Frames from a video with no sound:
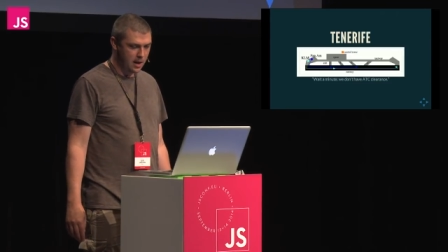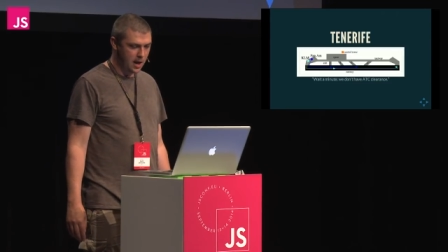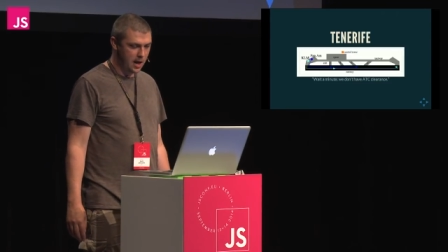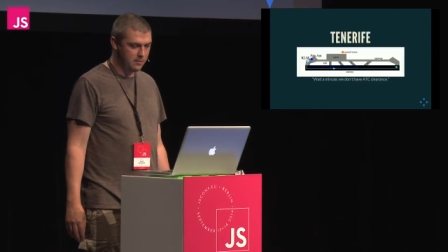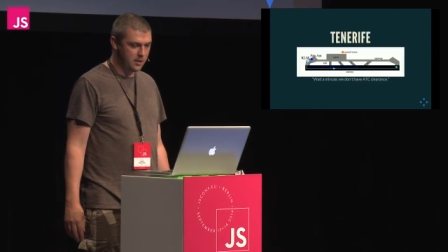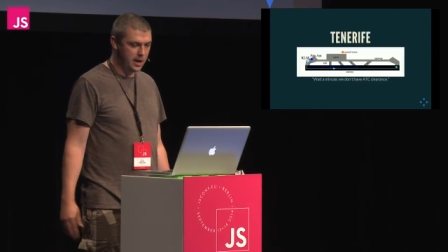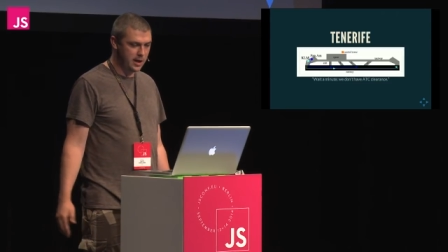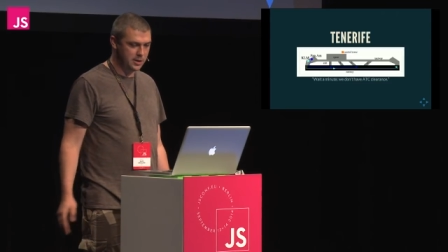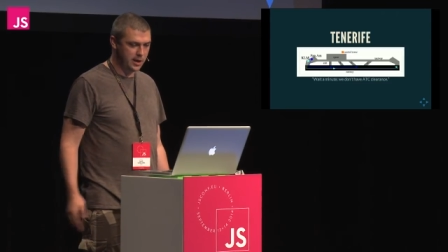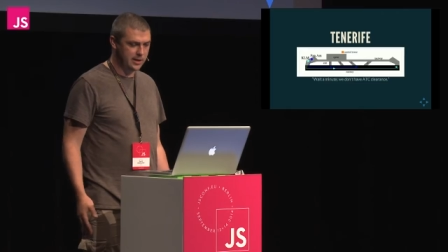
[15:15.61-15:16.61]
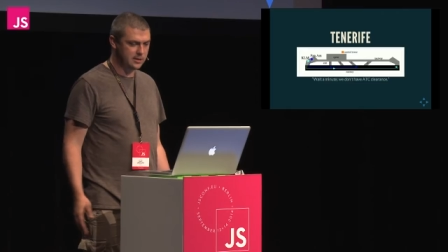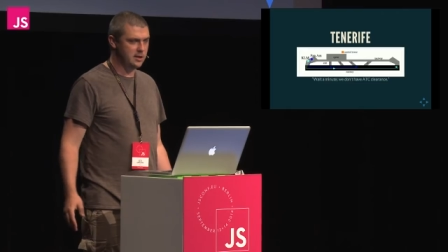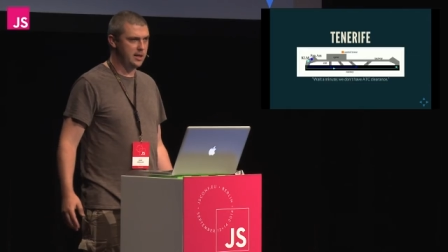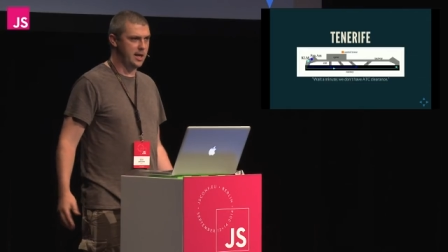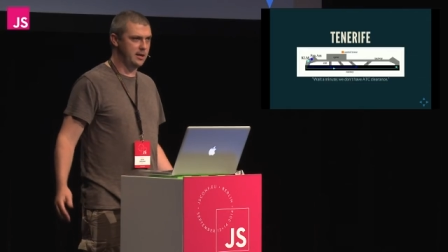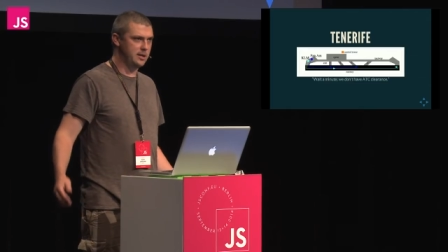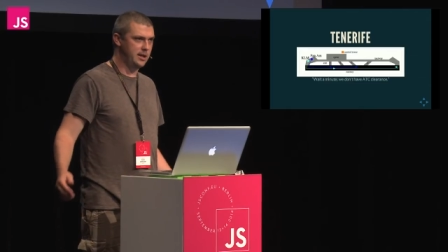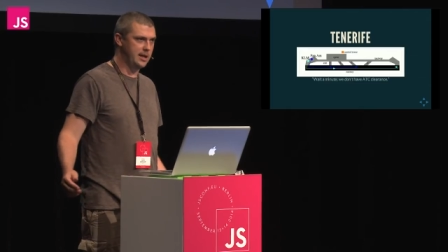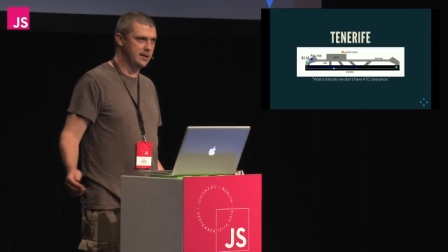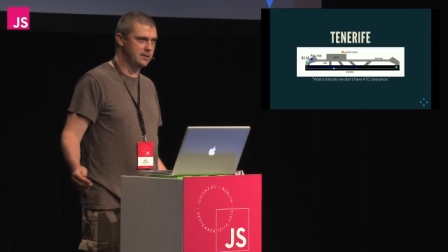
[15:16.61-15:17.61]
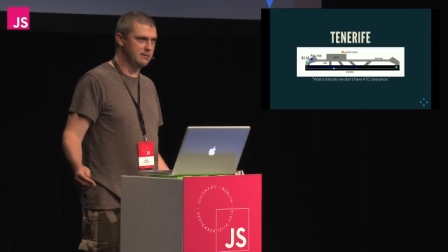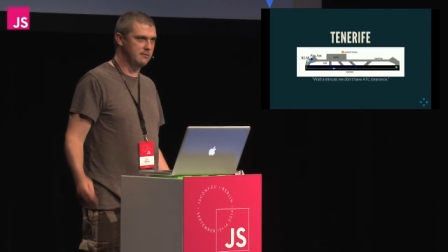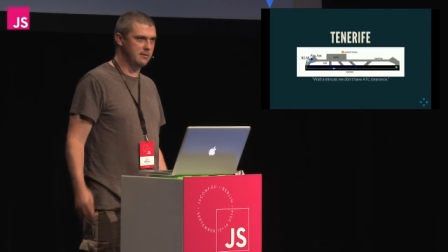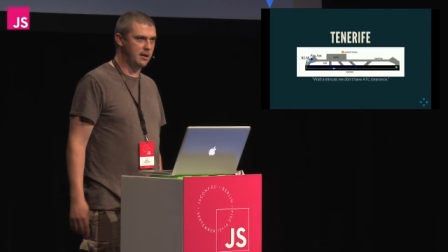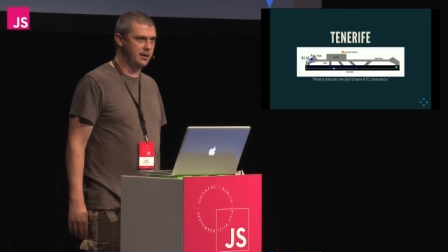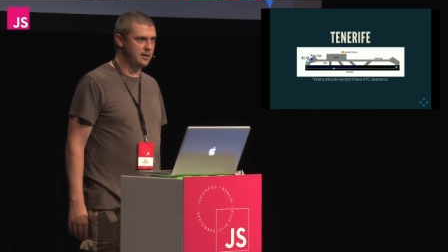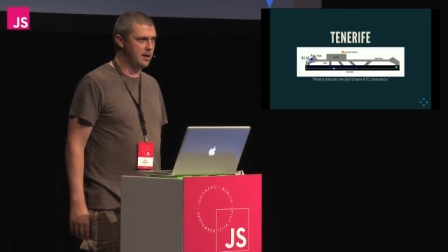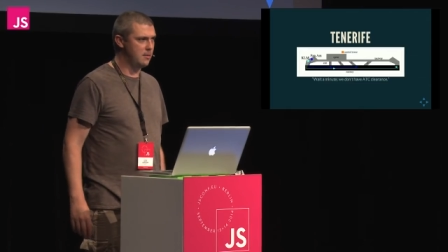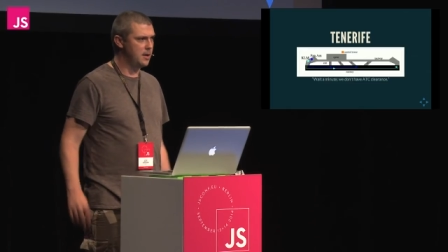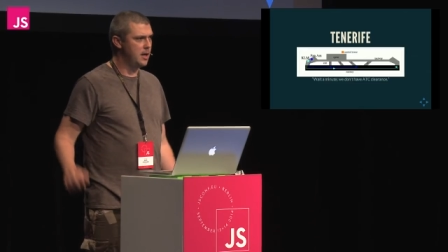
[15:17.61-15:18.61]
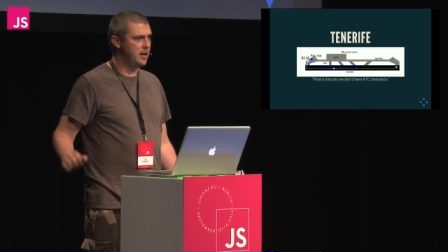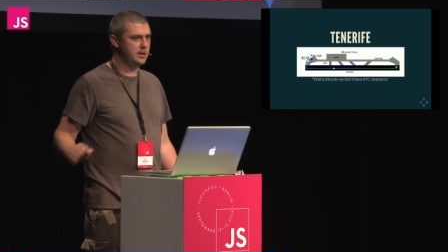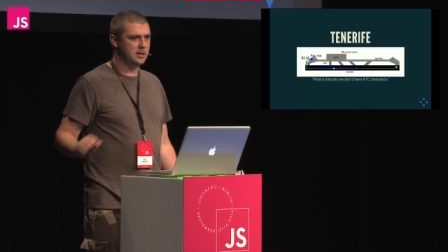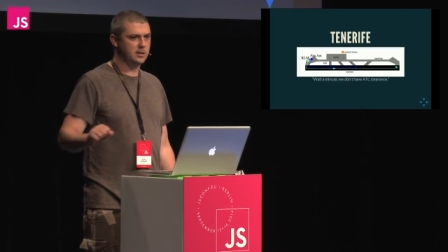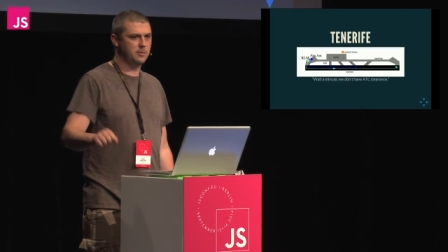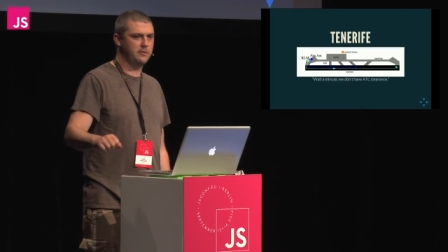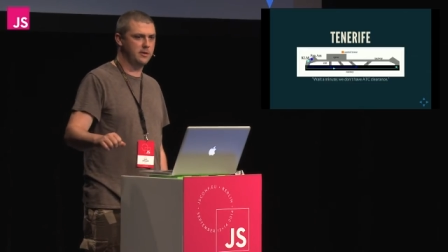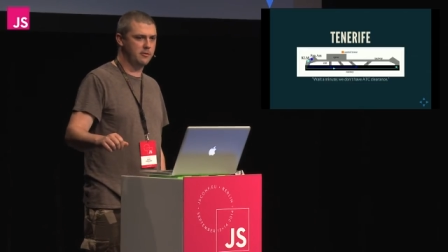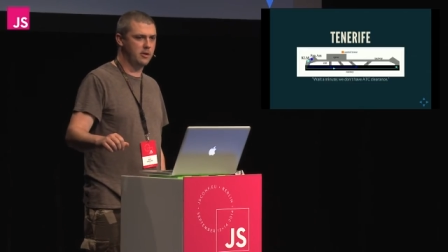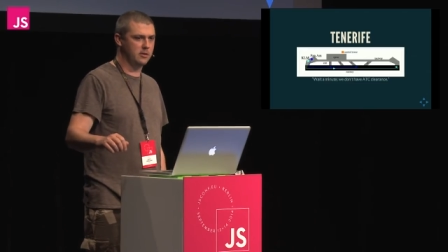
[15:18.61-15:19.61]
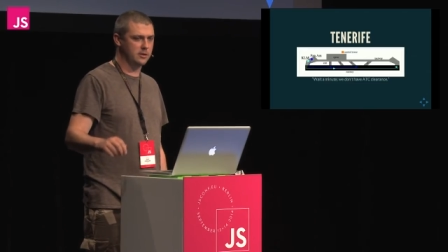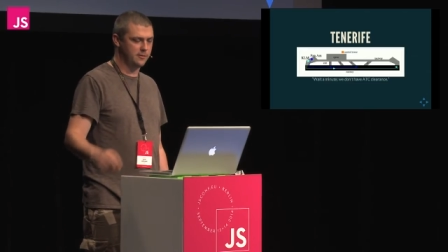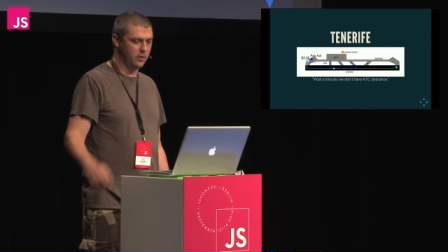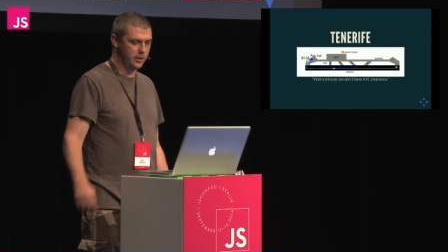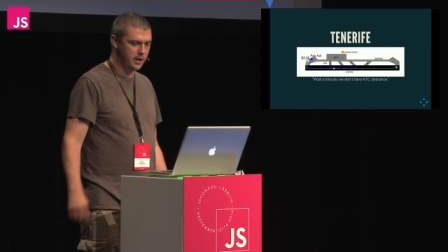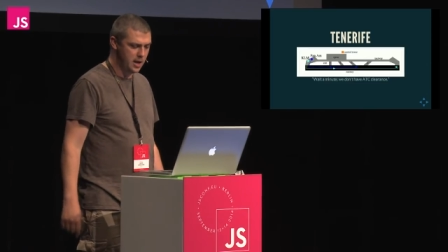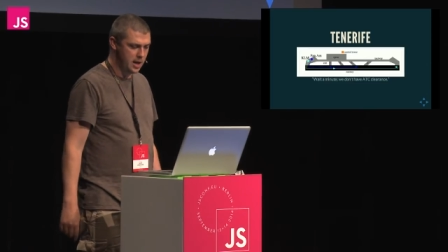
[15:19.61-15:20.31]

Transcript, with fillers: Um, he actually gets to the end, he gets lined up, and he starts moving the throttles forward.